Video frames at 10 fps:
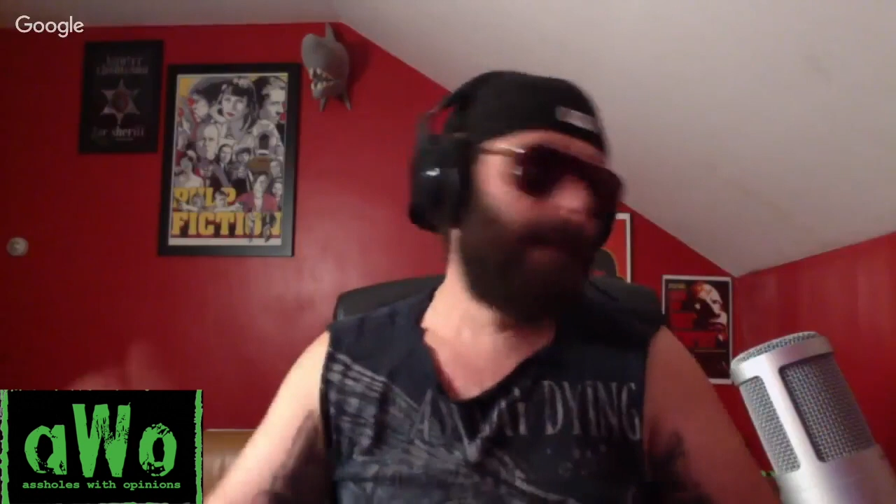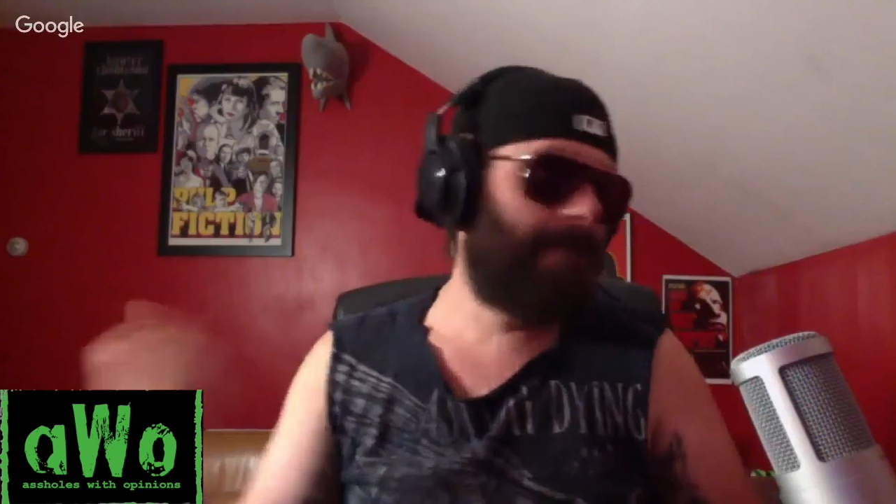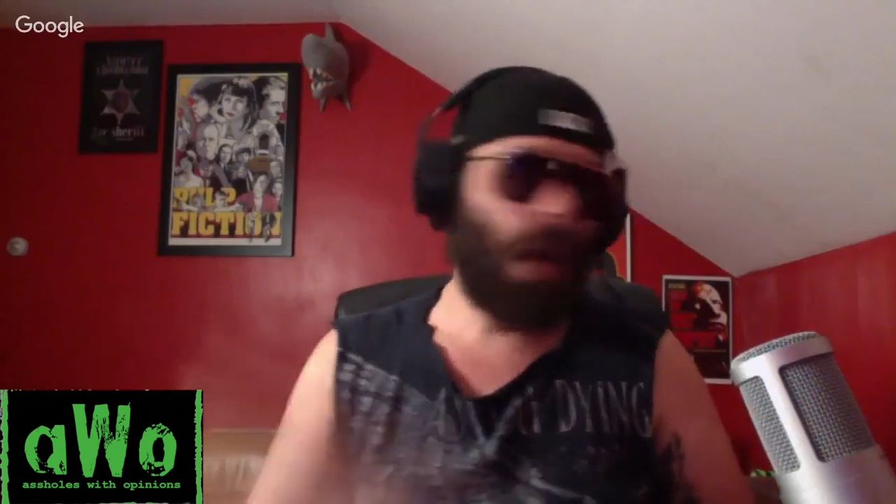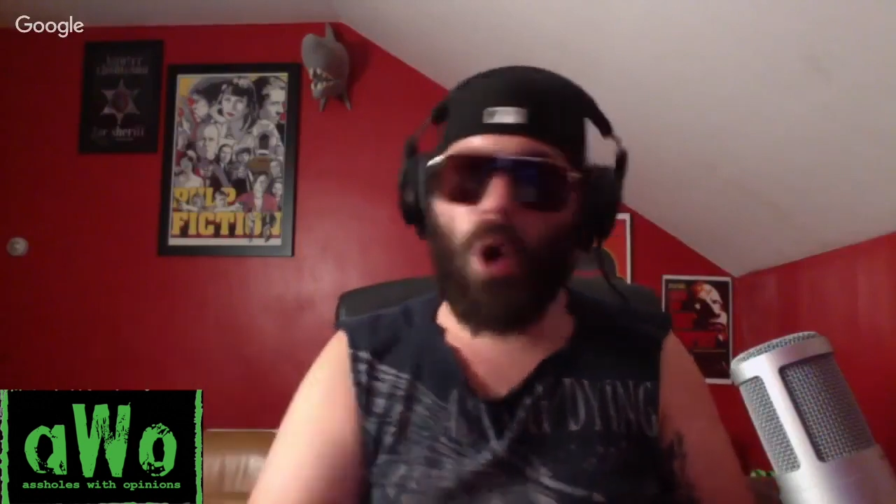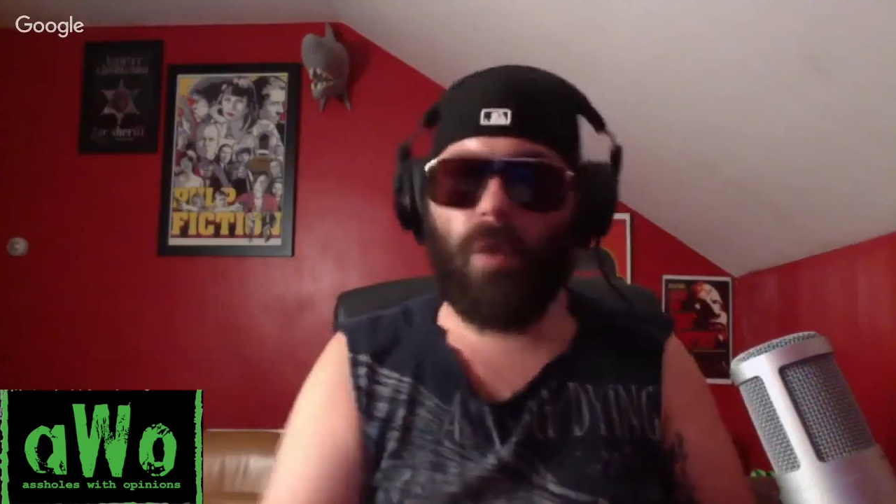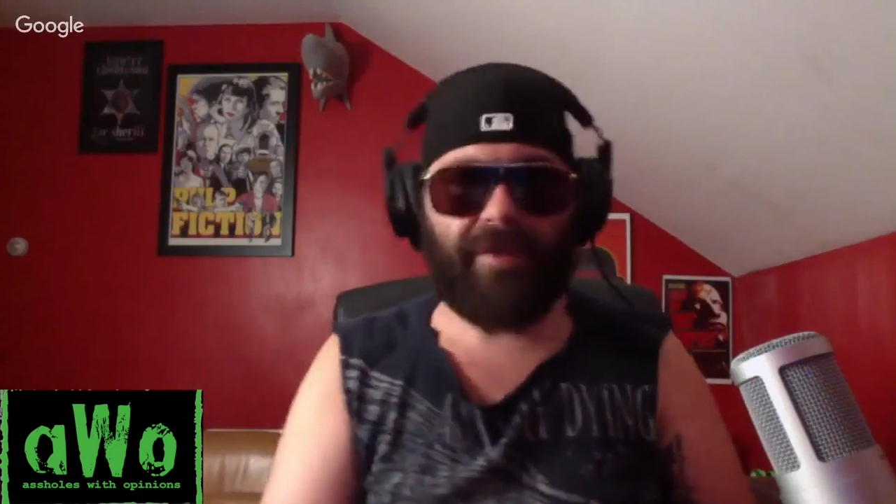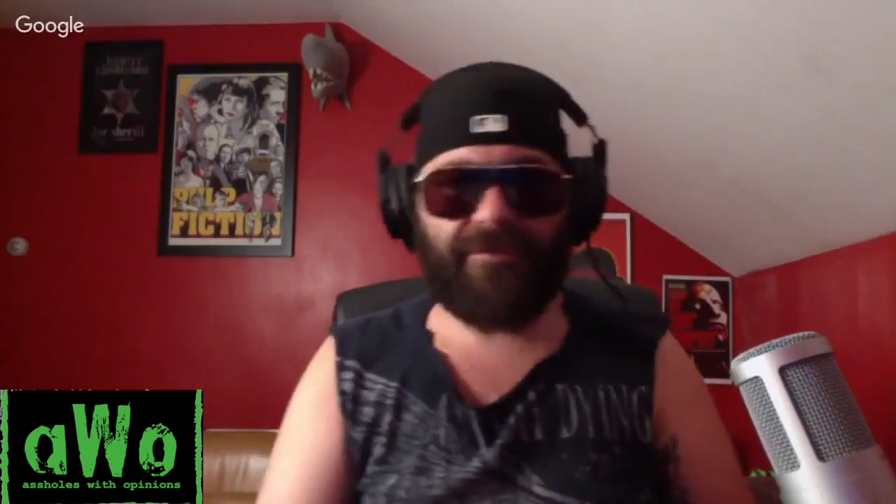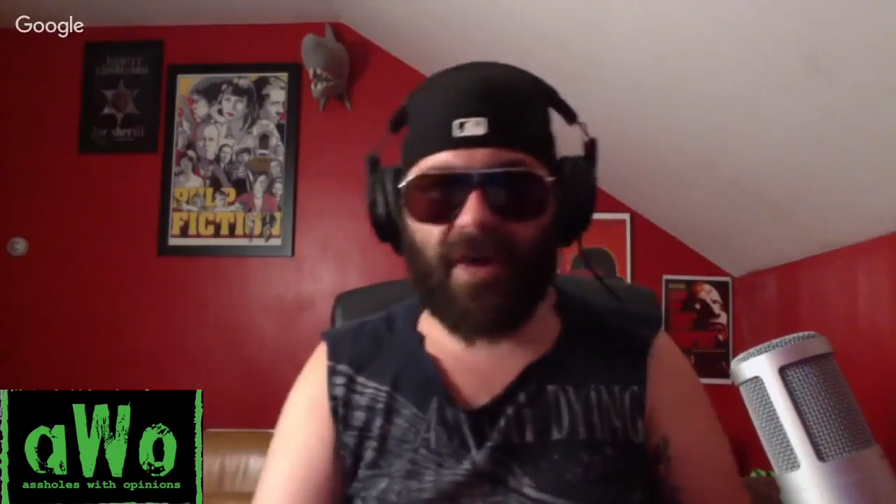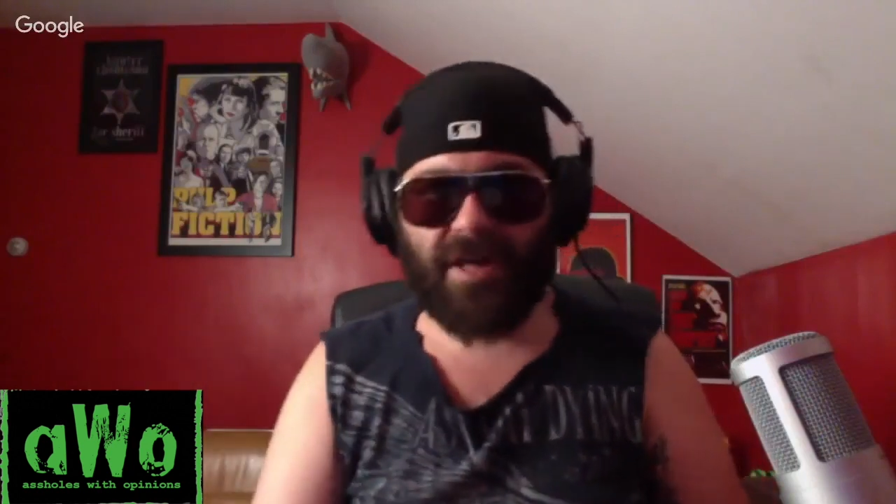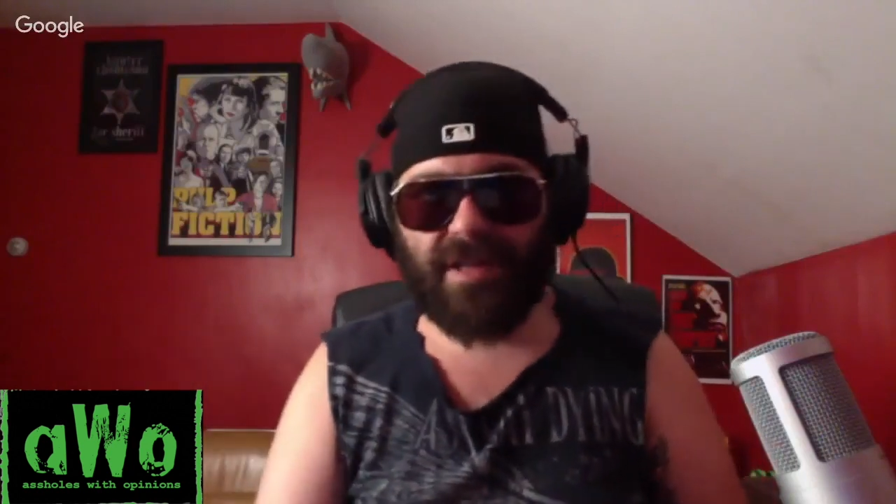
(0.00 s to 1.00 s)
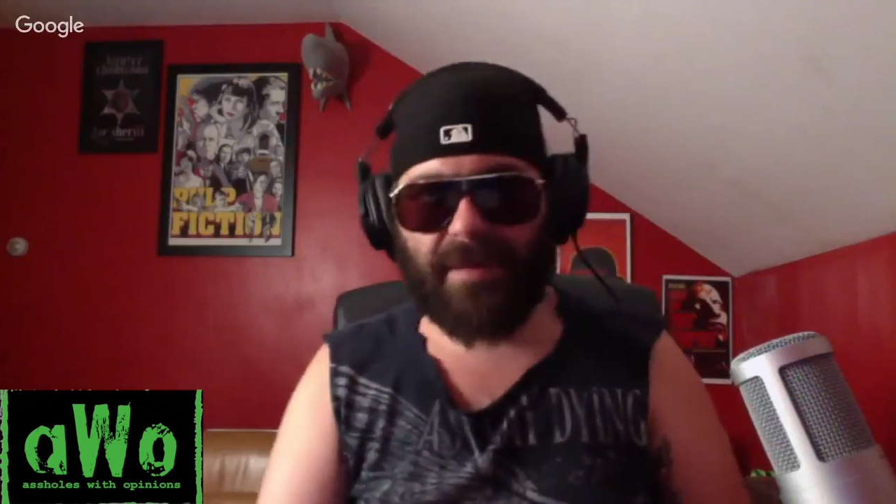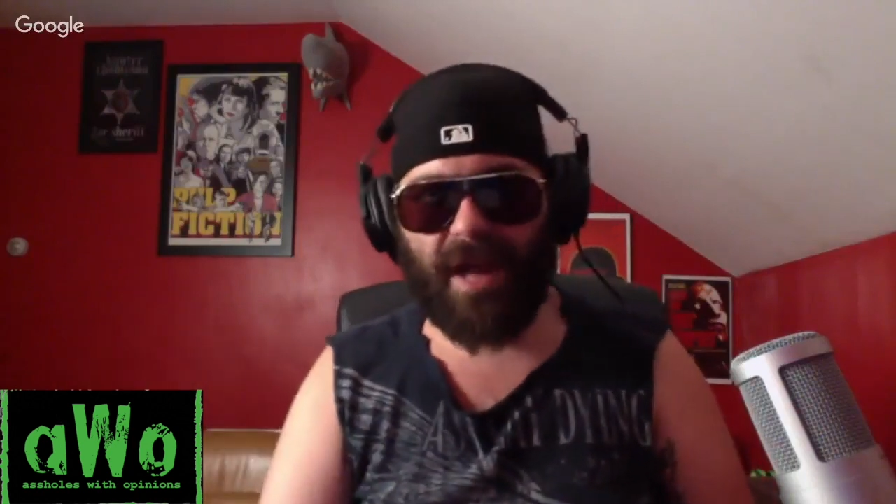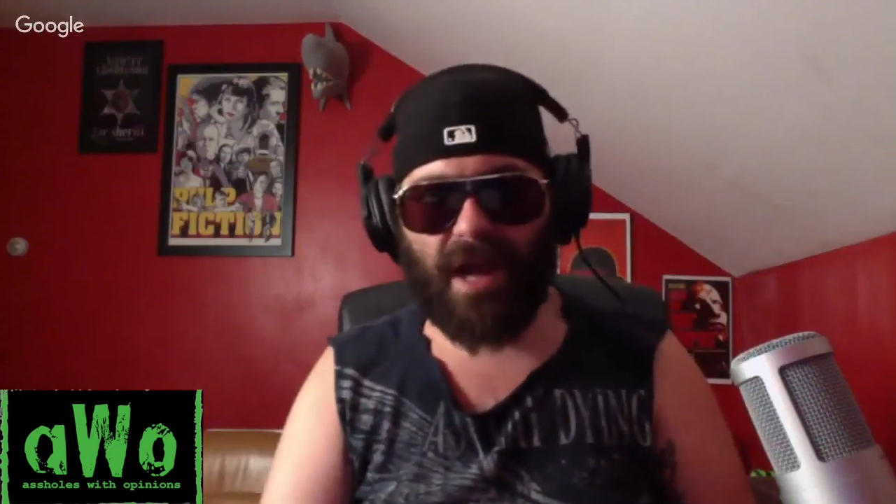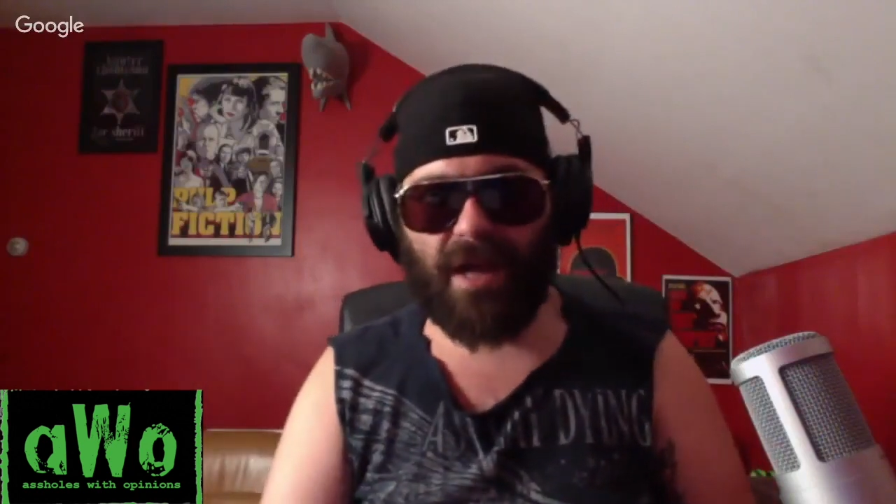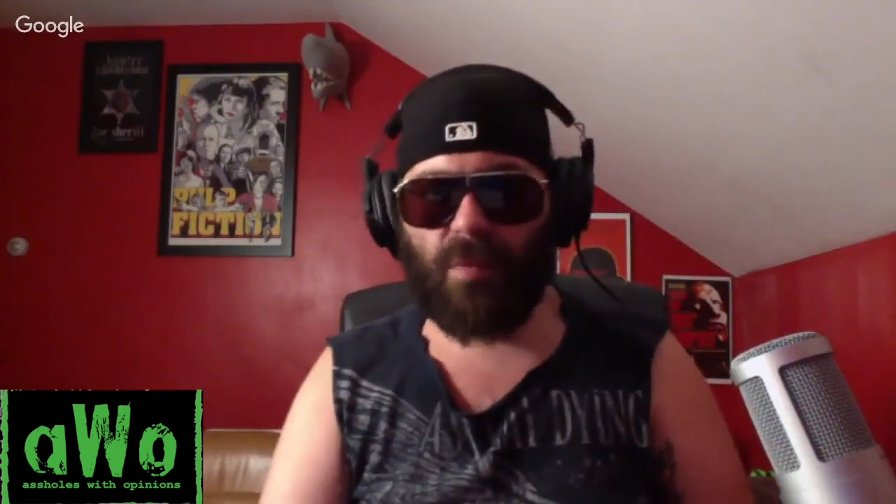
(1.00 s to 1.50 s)
boom, he fucks up
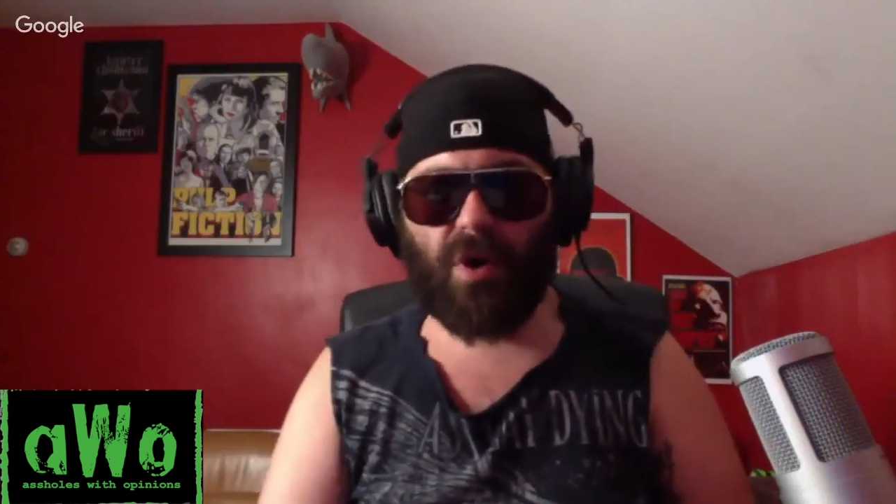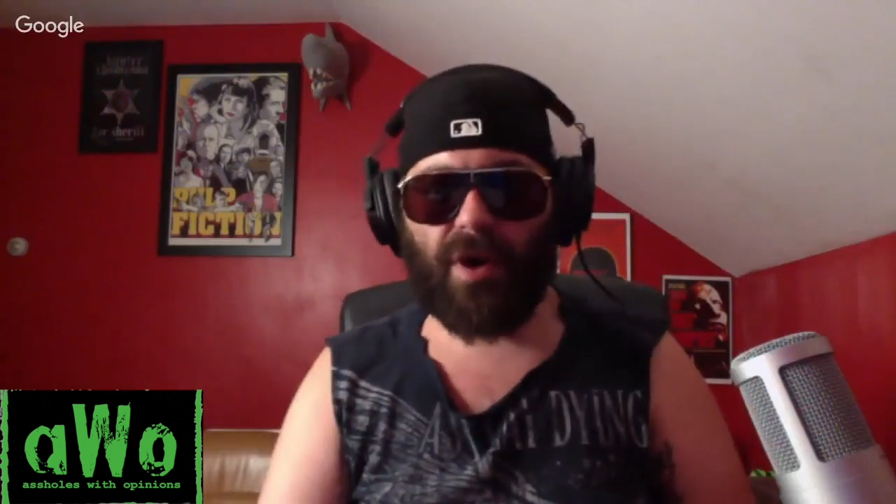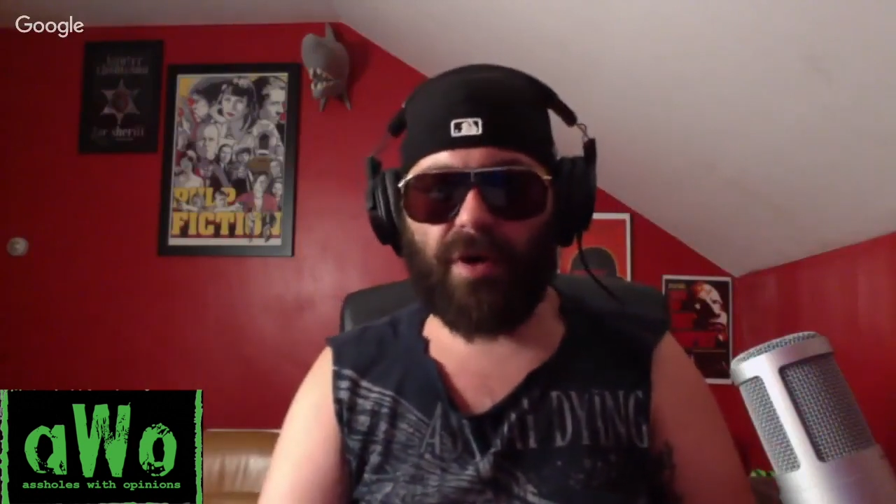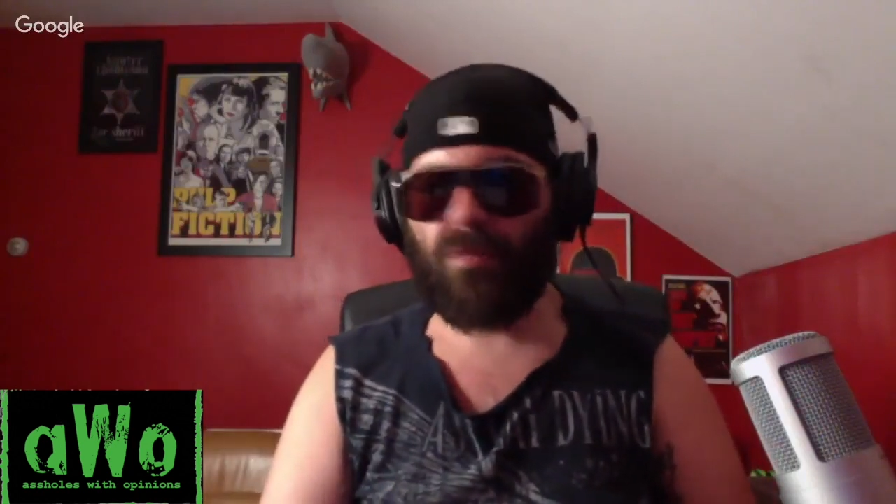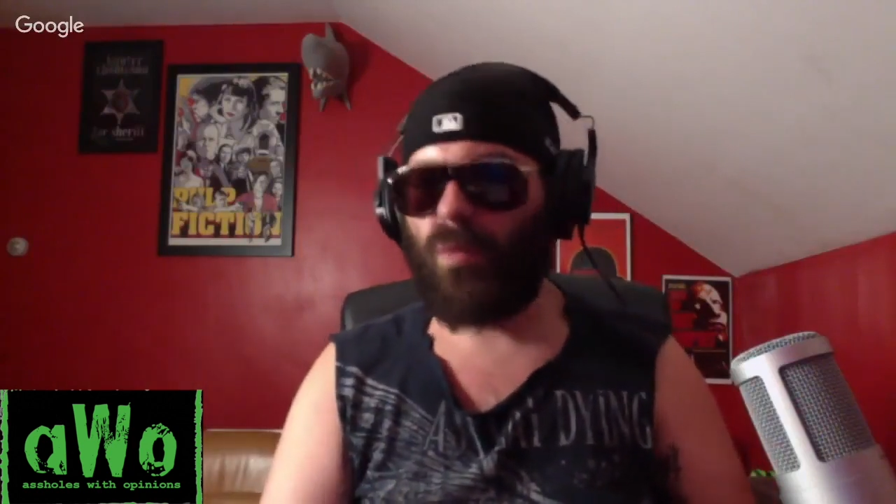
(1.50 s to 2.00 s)
Nakamura.